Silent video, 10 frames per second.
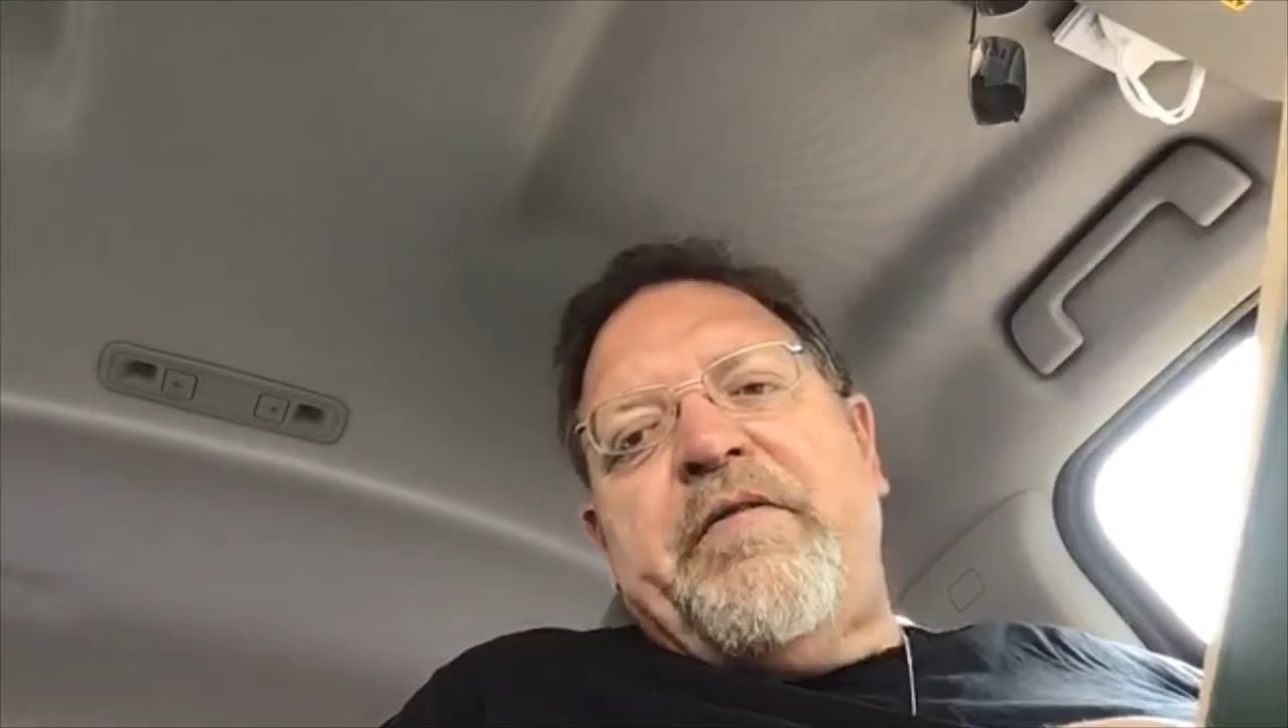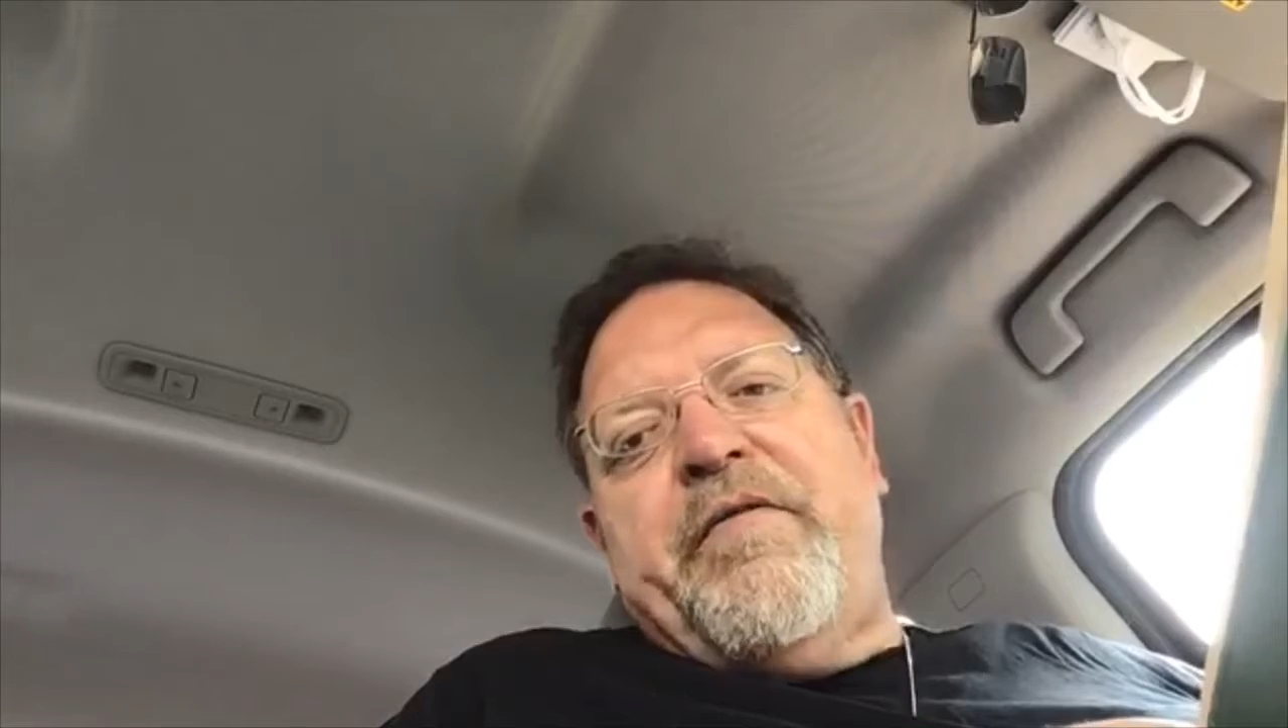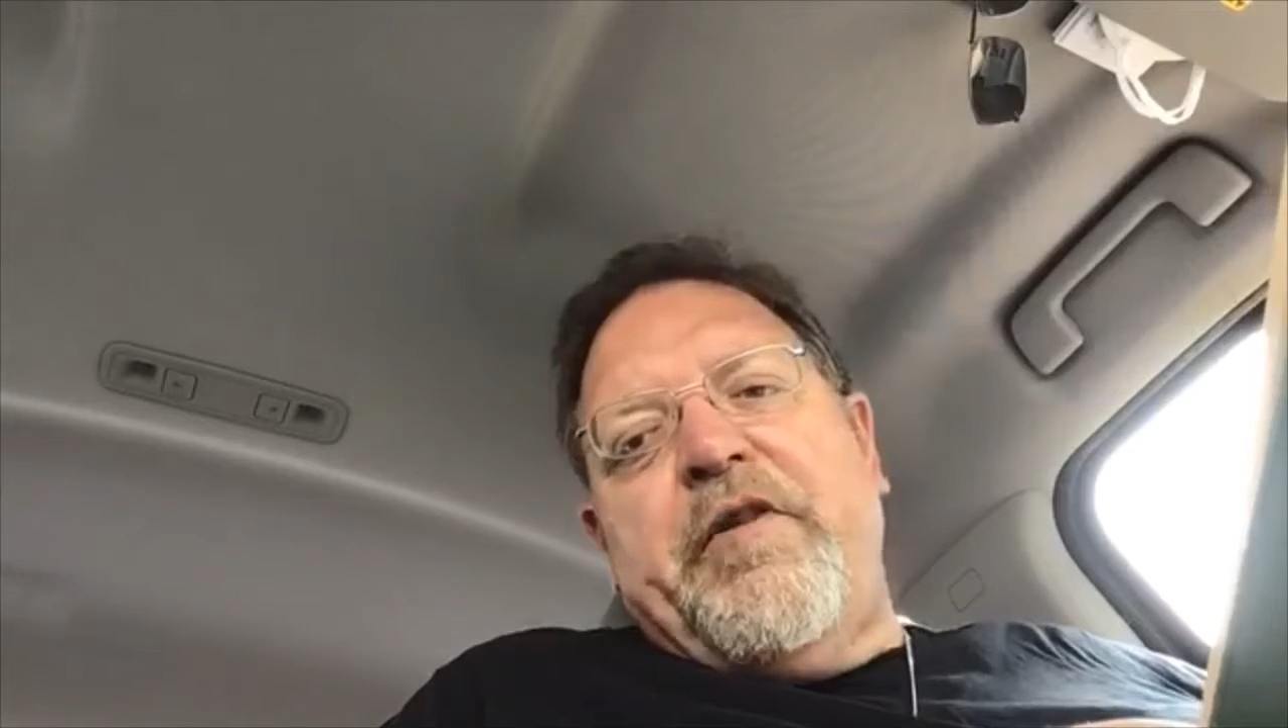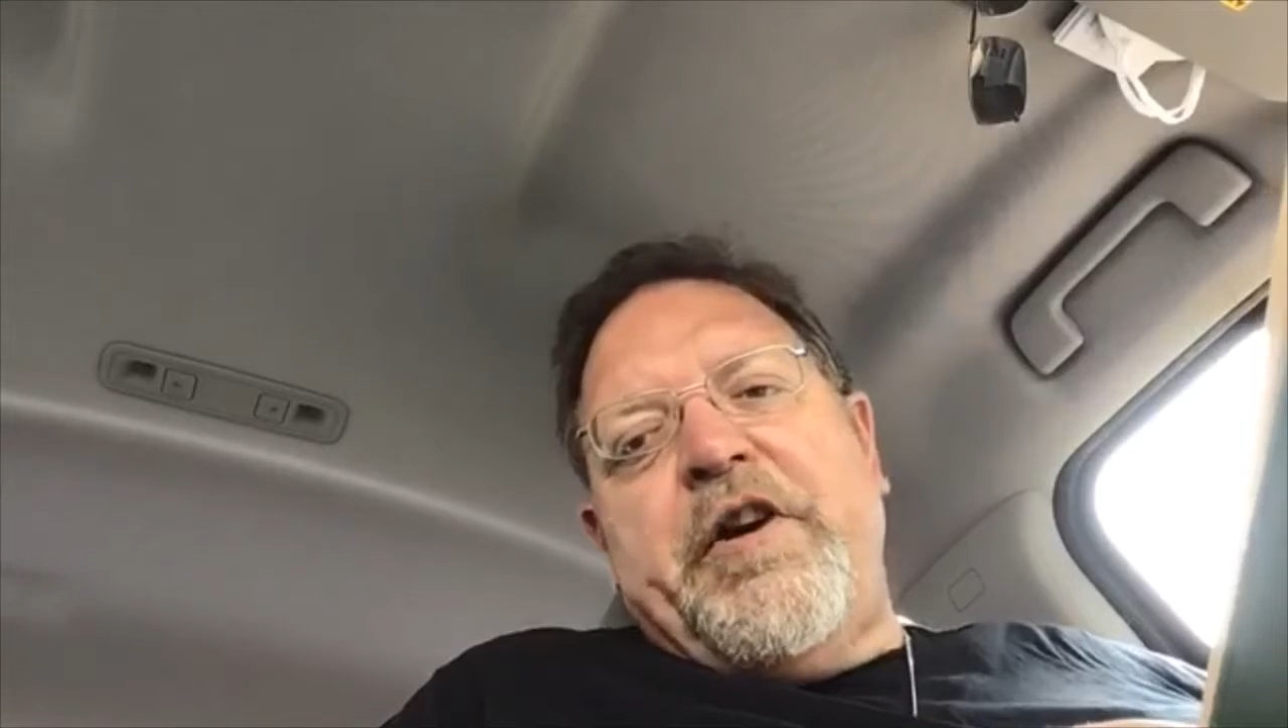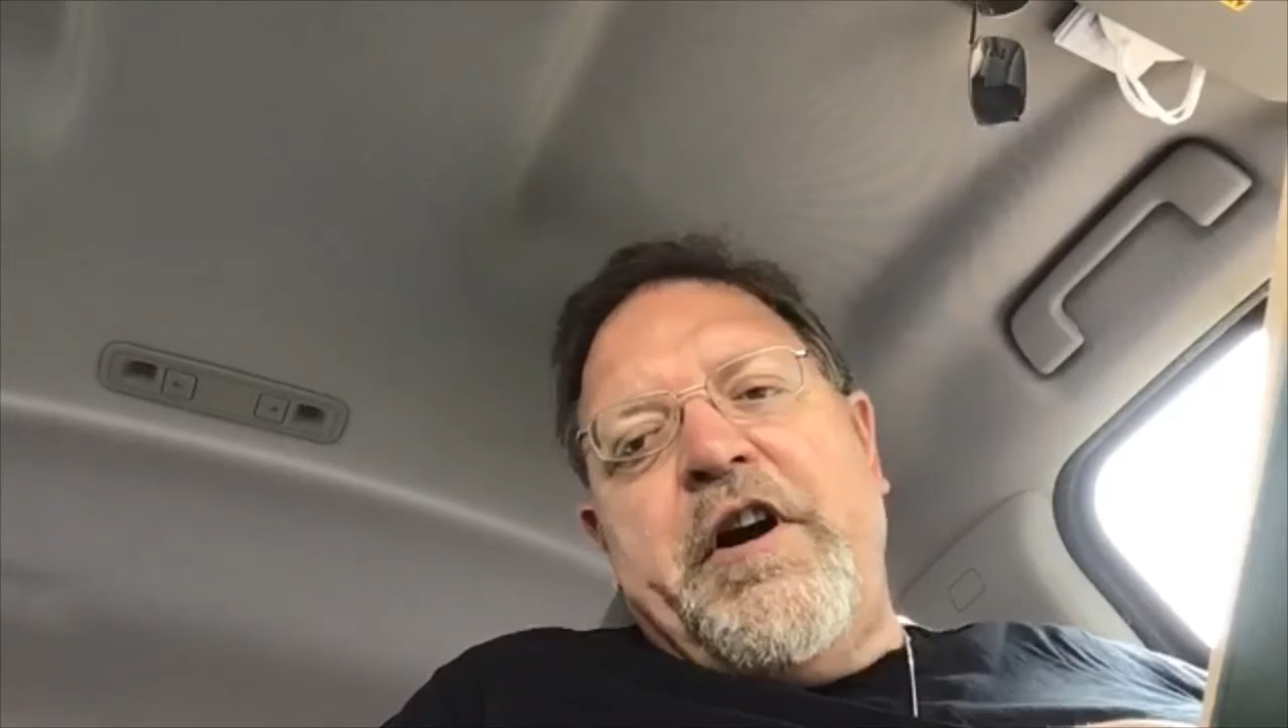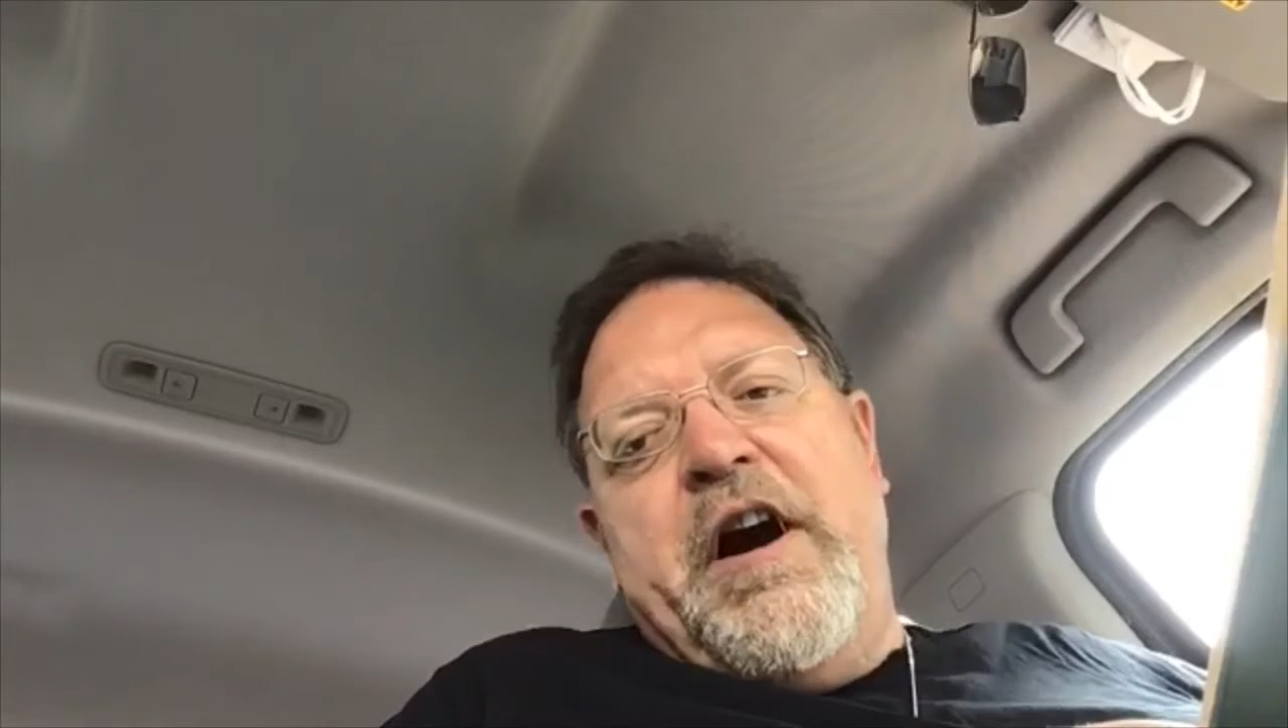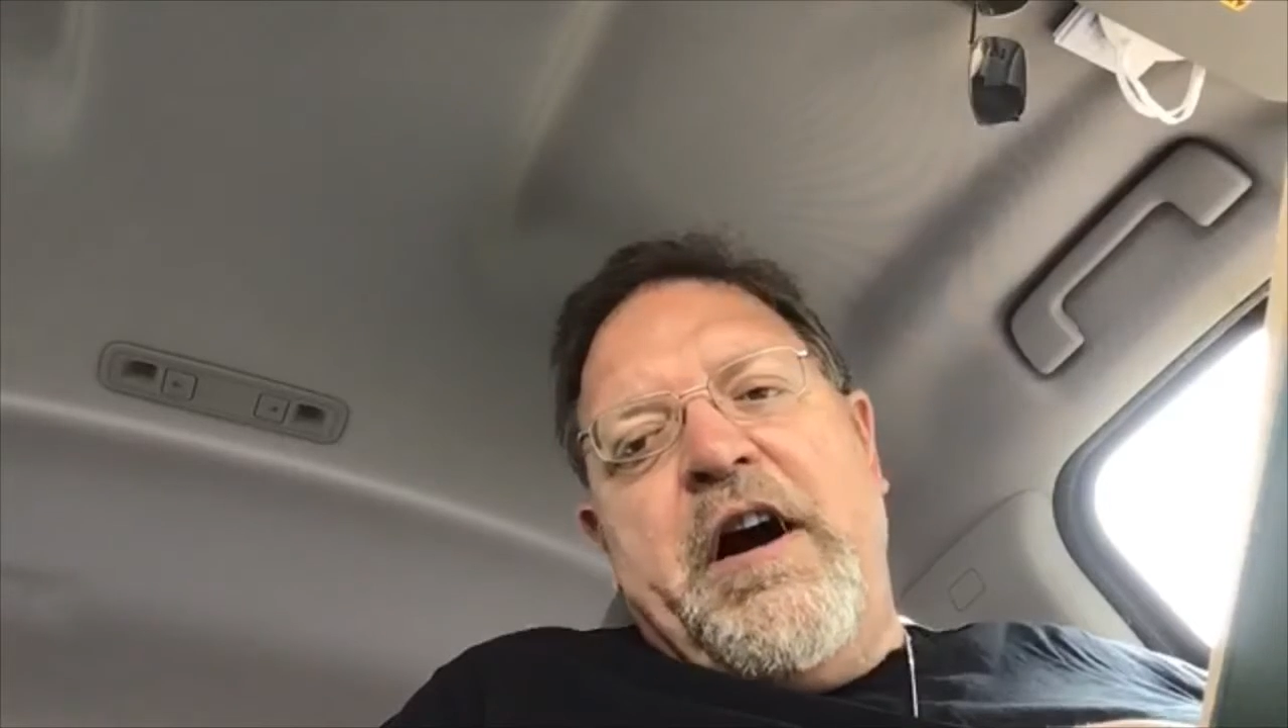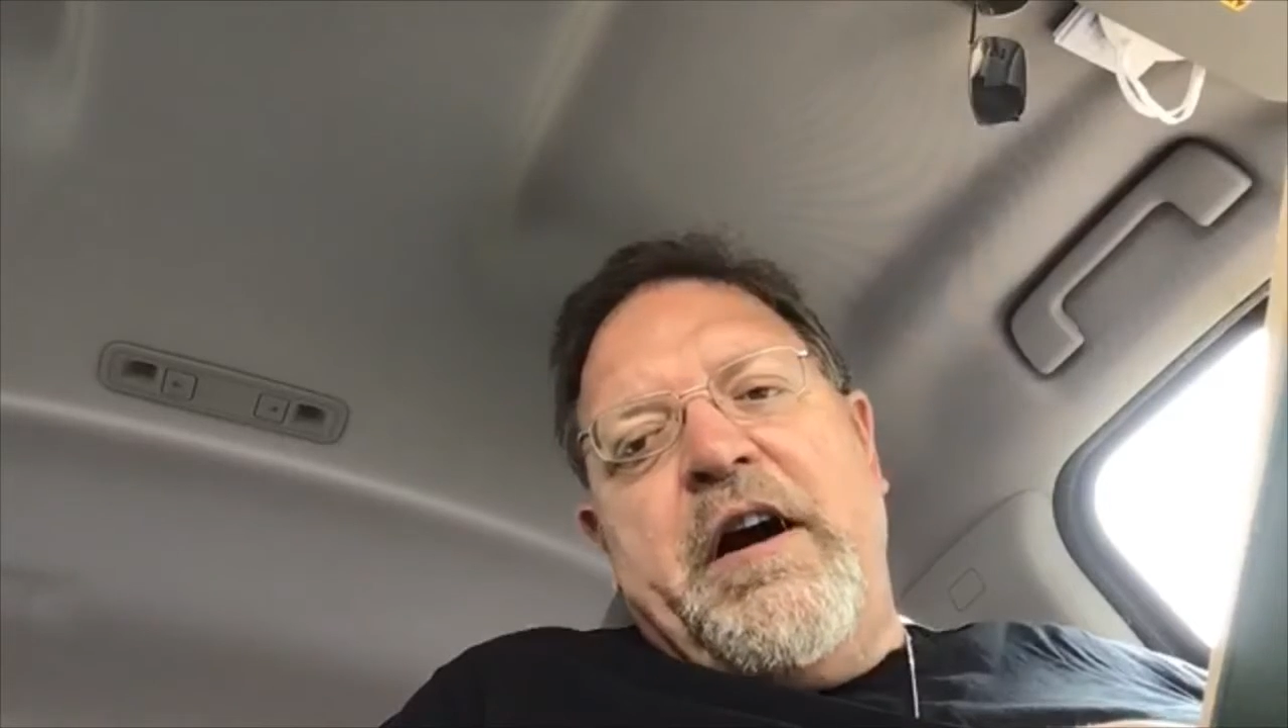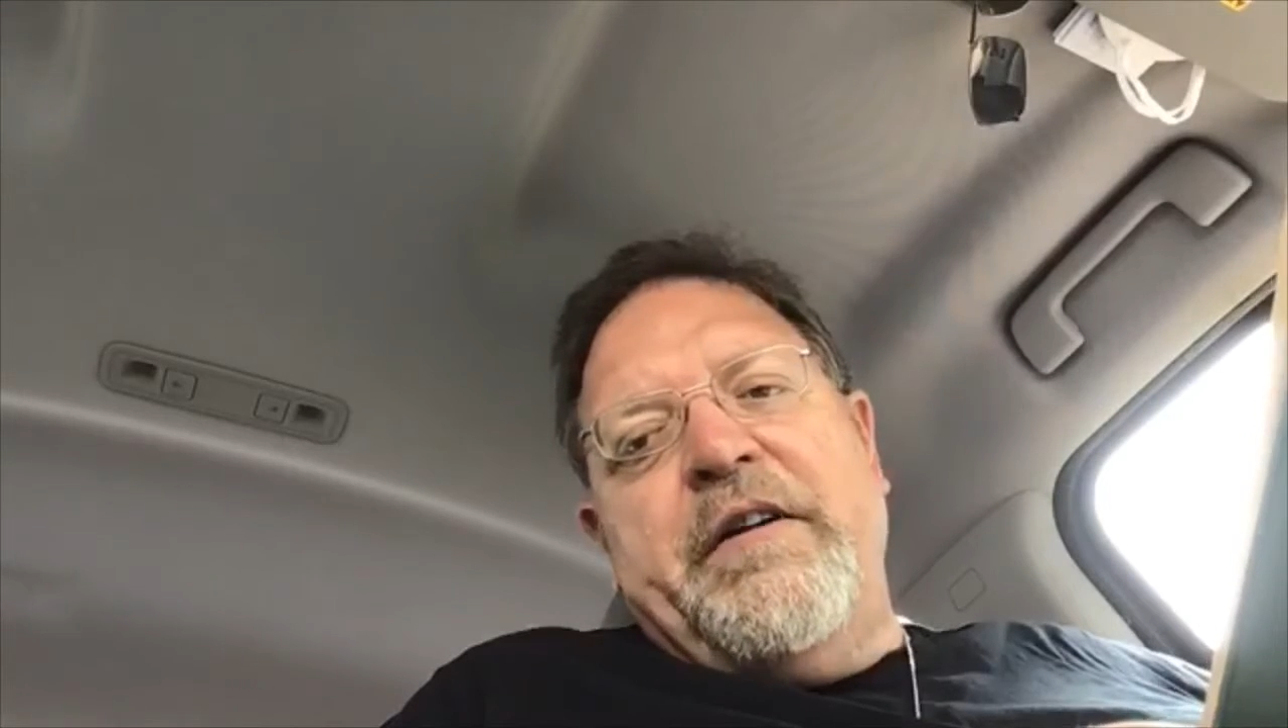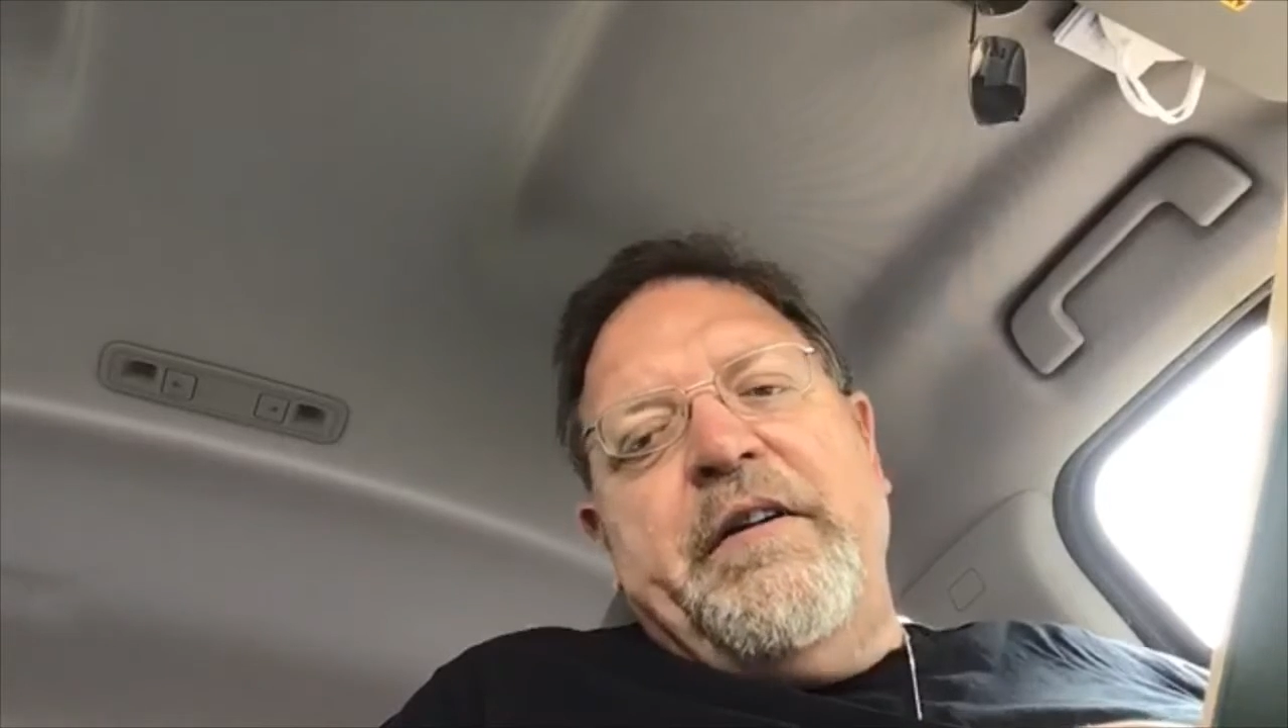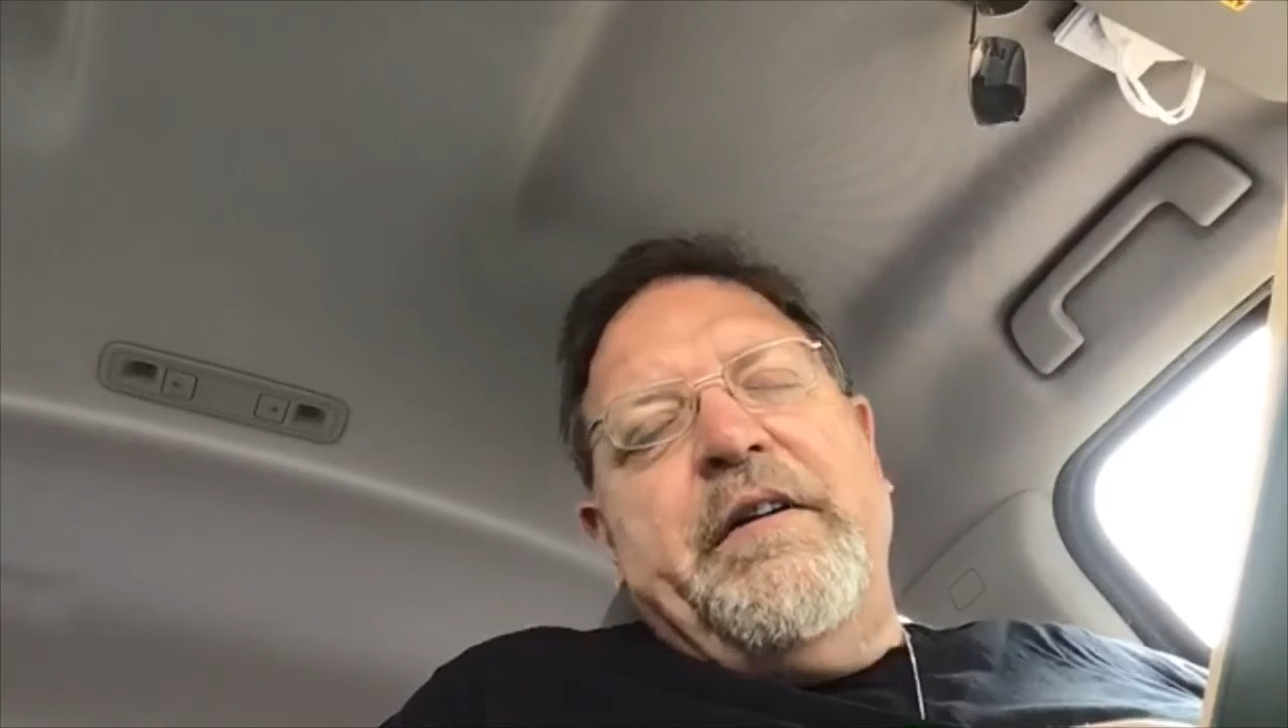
for God